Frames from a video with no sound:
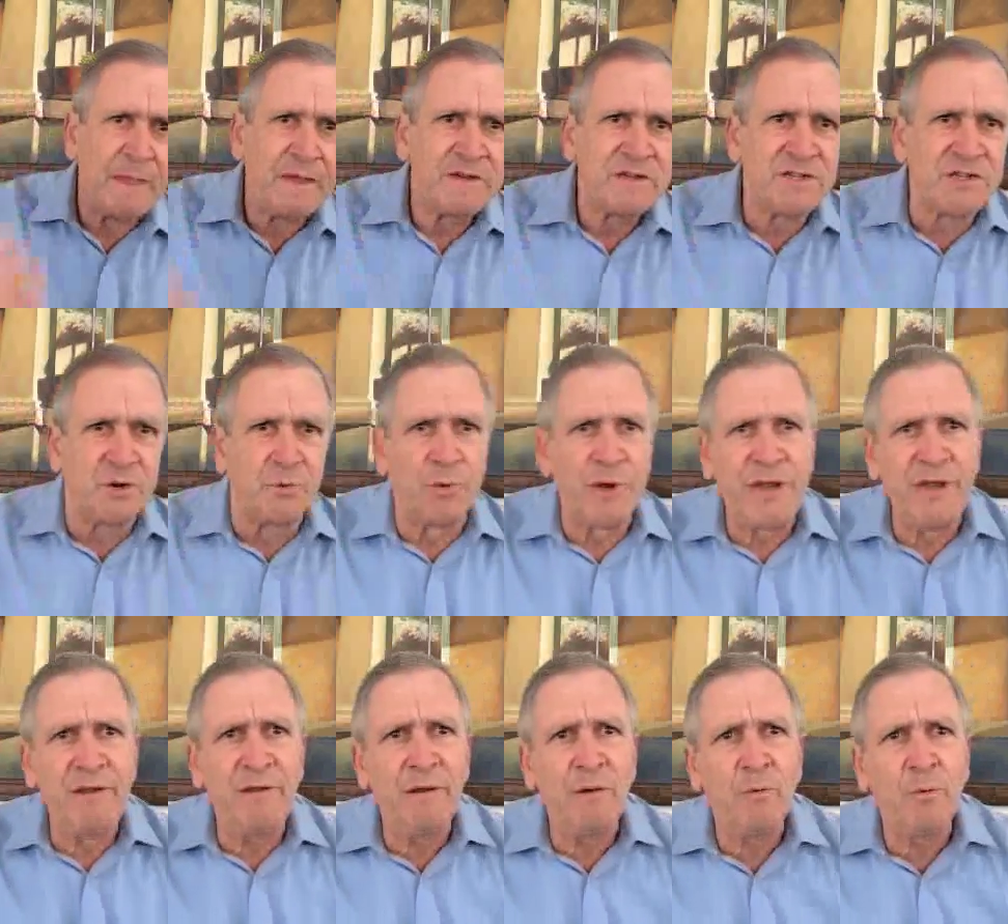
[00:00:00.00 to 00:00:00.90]
So
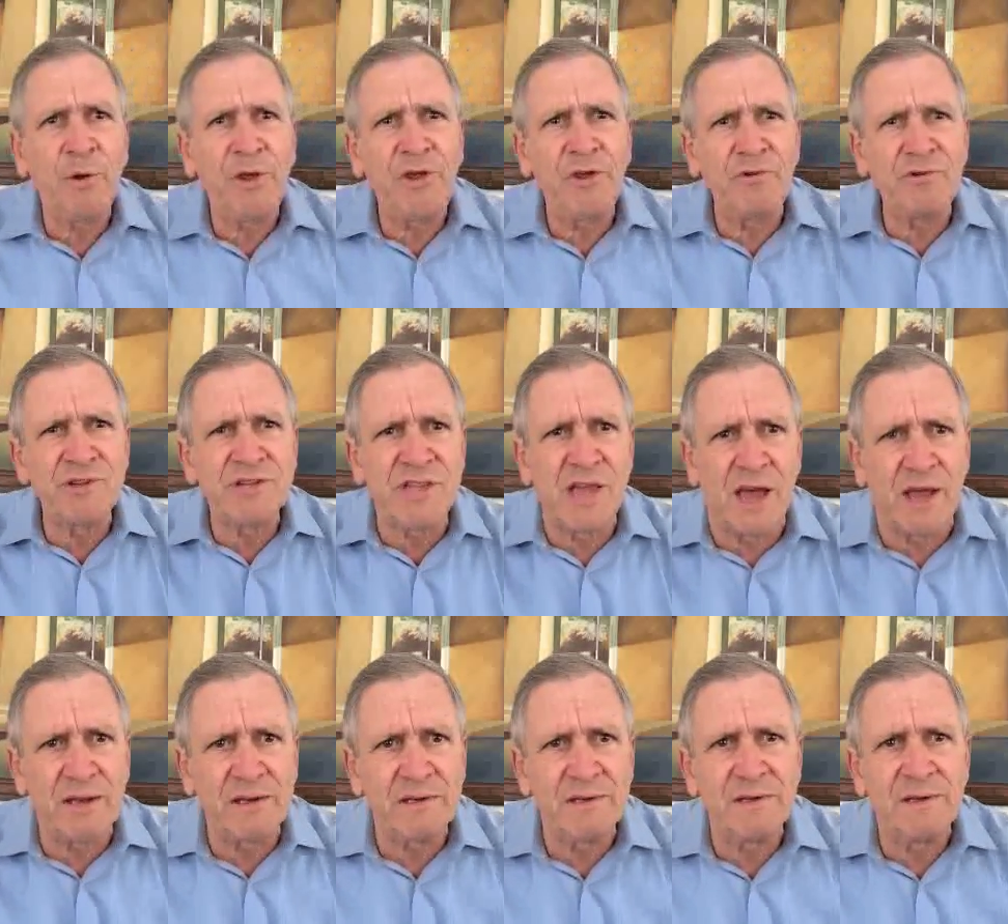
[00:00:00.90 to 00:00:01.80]
we use
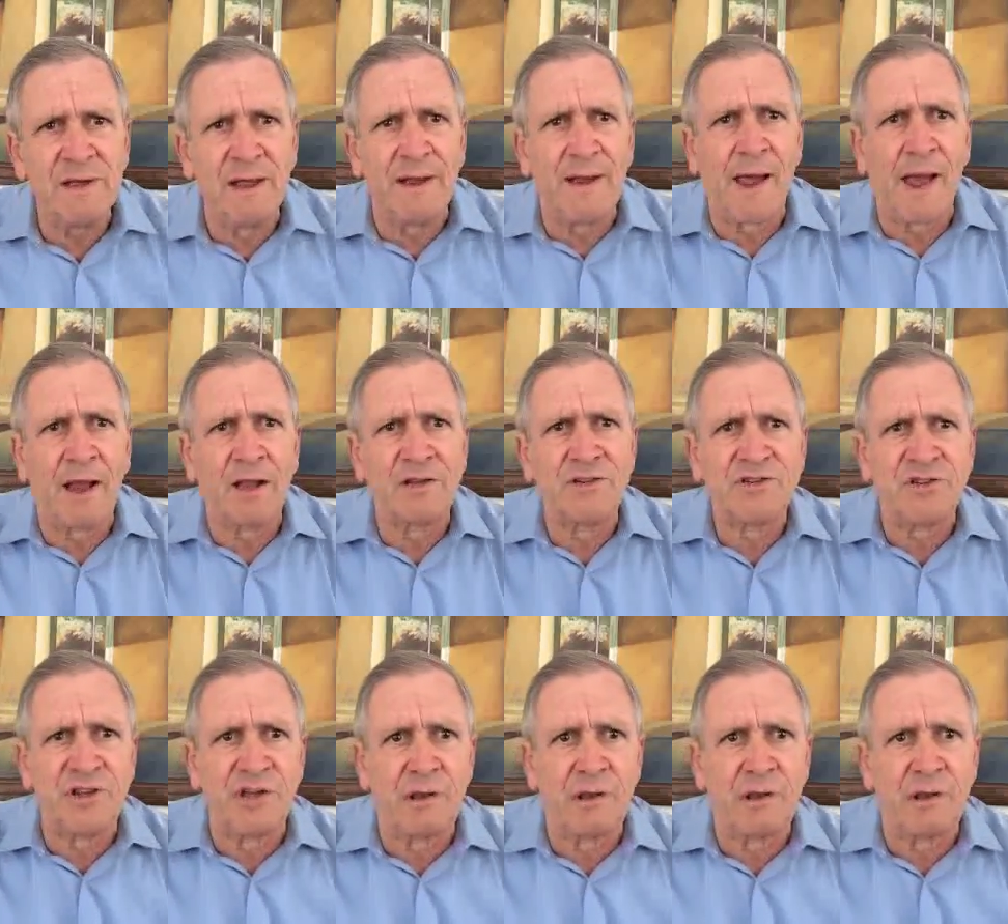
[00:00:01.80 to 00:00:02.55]
that analogy